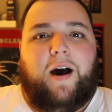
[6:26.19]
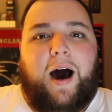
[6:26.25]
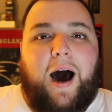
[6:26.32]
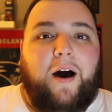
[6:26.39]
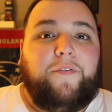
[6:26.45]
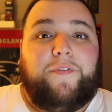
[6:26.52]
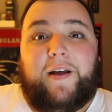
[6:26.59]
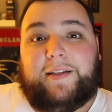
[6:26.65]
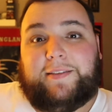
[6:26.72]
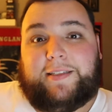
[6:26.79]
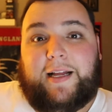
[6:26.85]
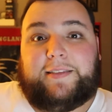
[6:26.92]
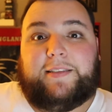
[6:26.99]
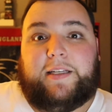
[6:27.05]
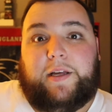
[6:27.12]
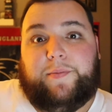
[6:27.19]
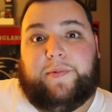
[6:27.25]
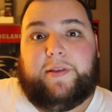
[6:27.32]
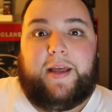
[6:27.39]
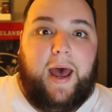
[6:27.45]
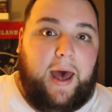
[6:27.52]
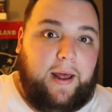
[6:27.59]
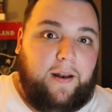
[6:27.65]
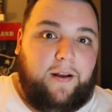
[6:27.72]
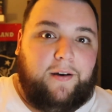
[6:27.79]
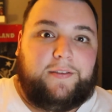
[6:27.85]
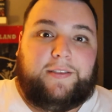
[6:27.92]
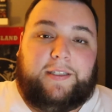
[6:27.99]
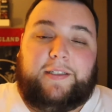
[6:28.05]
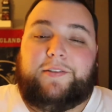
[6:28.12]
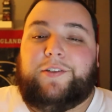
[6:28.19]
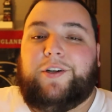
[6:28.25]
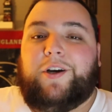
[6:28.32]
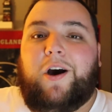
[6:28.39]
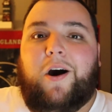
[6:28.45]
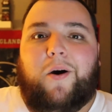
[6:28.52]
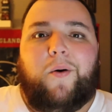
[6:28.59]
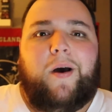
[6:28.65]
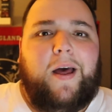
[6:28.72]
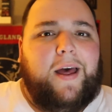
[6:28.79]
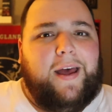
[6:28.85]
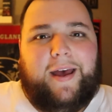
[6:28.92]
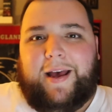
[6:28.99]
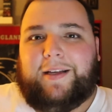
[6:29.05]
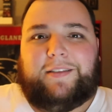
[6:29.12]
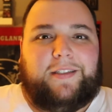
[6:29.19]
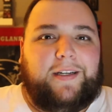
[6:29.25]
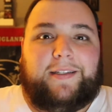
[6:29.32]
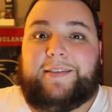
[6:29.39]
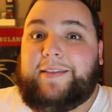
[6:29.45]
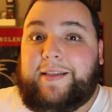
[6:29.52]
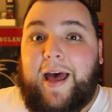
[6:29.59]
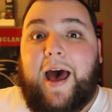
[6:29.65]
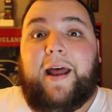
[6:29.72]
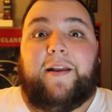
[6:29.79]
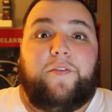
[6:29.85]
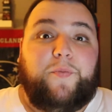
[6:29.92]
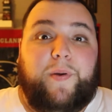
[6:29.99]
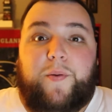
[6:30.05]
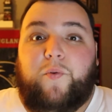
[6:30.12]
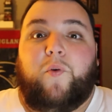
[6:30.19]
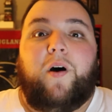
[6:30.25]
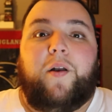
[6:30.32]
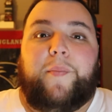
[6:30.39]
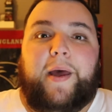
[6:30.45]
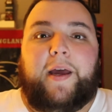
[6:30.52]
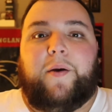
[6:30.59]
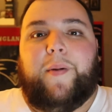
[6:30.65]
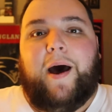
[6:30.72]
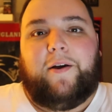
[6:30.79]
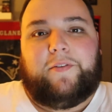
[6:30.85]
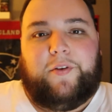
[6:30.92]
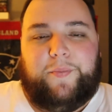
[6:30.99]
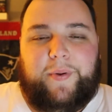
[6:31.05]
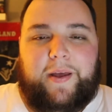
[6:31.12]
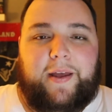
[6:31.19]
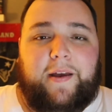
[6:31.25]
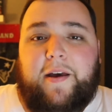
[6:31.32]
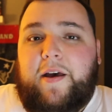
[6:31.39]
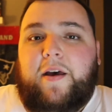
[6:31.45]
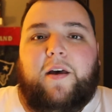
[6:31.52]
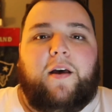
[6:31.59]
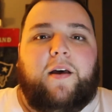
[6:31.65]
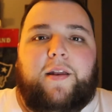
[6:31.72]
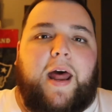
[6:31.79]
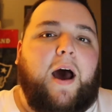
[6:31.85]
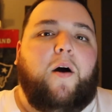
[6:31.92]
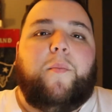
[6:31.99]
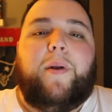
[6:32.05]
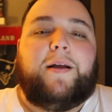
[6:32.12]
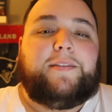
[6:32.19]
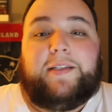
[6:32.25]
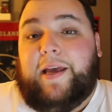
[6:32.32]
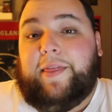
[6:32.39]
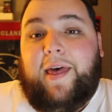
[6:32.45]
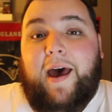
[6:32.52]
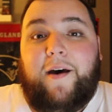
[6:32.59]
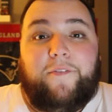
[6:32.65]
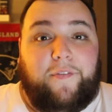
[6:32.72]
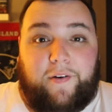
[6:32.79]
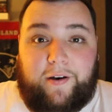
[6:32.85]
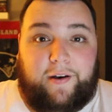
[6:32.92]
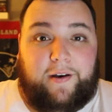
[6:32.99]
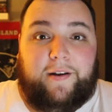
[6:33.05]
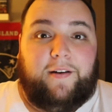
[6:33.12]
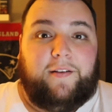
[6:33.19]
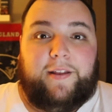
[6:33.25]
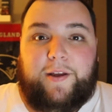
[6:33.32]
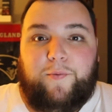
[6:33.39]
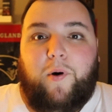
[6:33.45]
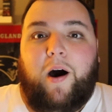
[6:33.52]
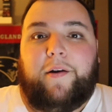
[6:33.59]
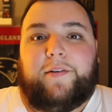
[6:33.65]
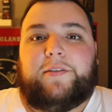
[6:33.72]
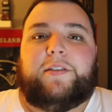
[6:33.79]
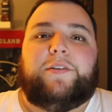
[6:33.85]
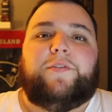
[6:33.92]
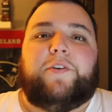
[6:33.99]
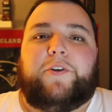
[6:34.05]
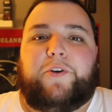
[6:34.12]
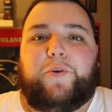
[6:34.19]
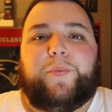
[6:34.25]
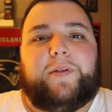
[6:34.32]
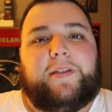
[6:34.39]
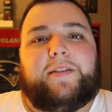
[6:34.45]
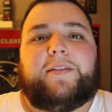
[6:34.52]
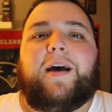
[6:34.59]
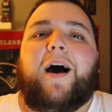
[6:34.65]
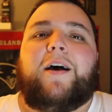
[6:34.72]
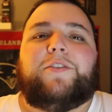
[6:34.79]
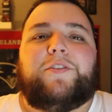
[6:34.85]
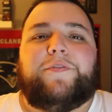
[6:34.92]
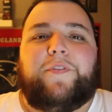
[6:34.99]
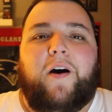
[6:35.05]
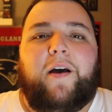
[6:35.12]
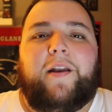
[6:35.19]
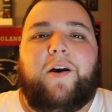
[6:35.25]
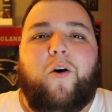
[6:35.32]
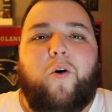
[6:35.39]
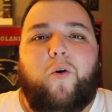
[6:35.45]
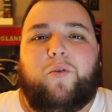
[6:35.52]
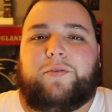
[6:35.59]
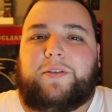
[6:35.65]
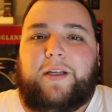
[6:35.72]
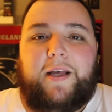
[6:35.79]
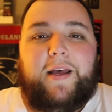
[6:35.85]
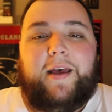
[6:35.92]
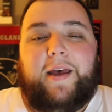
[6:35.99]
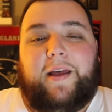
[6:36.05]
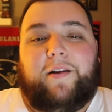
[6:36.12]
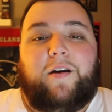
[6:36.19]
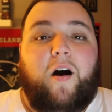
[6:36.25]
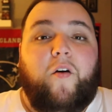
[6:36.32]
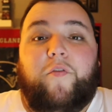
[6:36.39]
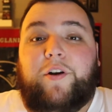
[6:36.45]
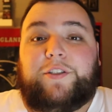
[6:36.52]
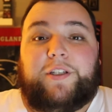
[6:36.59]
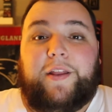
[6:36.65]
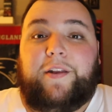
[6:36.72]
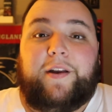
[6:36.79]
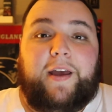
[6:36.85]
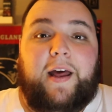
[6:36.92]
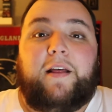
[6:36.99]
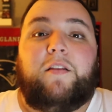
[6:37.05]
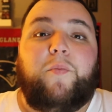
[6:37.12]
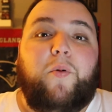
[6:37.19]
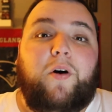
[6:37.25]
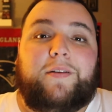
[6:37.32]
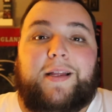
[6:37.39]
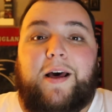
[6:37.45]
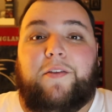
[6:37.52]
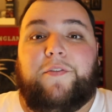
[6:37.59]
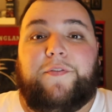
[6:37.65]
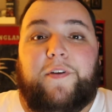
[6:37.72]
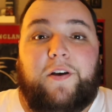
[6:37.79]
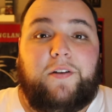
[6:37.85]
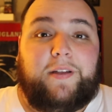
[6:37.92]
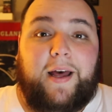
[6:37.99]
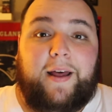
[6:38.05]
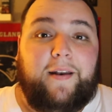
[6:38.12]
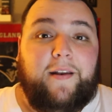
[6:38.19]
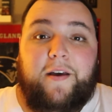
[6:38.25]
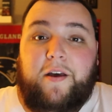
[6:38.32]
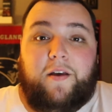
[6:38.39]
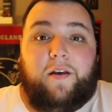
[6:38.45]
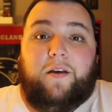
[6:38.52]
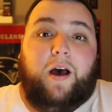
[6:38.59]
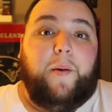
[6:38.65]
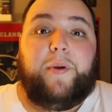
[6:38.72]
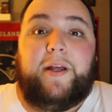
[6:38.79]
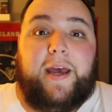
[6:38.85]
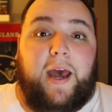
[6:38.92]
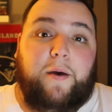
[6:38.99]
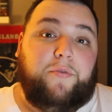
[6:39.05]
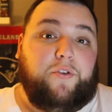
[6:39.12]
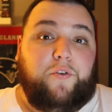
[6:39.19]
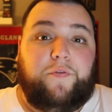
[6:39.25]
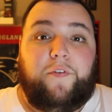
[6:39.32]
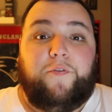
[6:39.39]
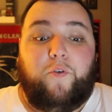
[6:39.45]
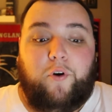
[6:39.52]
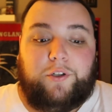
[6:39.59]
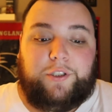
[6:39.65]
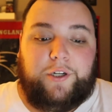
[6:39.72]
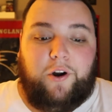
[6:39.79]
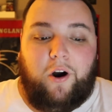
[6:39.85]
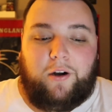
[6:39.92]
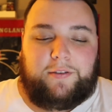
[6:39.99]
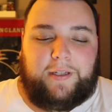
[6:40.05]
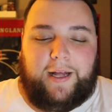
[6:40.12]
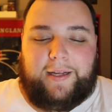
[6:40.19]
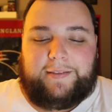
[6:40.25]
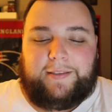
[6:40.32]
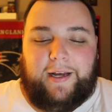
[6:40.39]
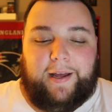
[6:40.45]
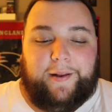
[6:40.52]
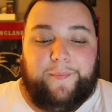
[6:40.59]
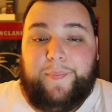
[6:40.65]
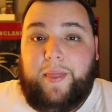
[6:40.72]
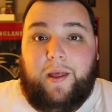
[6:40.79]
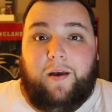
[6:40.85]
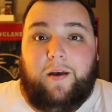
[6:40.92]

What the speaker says: offense that seemed dead a season ago isn't as dead as people want to make them out to be. Now, I'm not saying they have an elite wide receiver group, but these guys are finding holes in coverage, and they're getting the ball down the field. And, I mean, Cam threw for 400 yards last night.